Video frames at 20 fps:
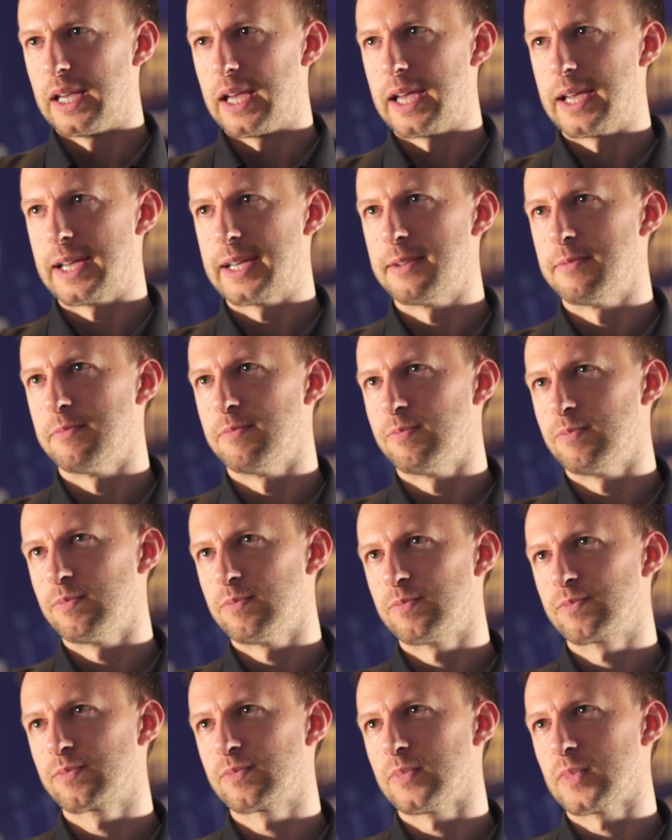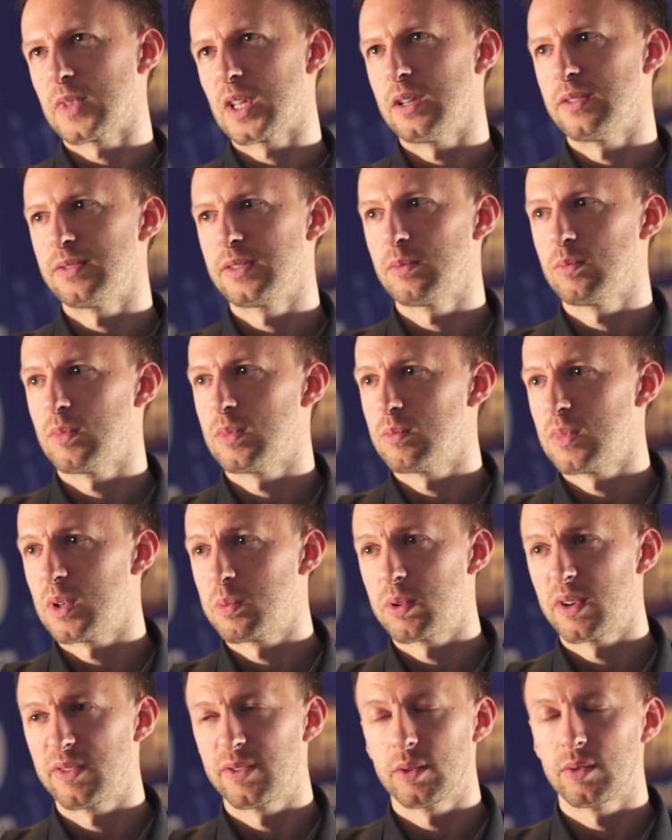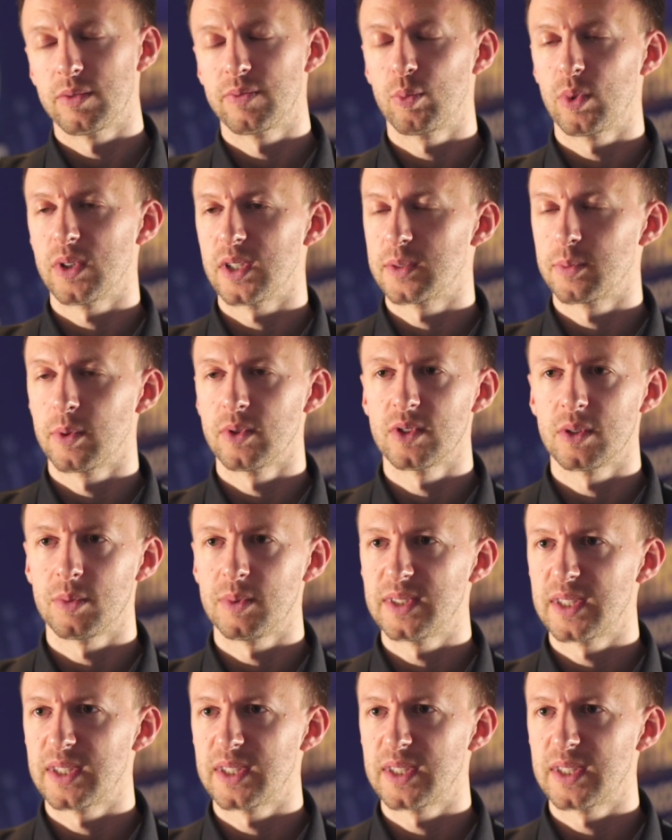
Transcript: Um, my brother, when I spoke to him,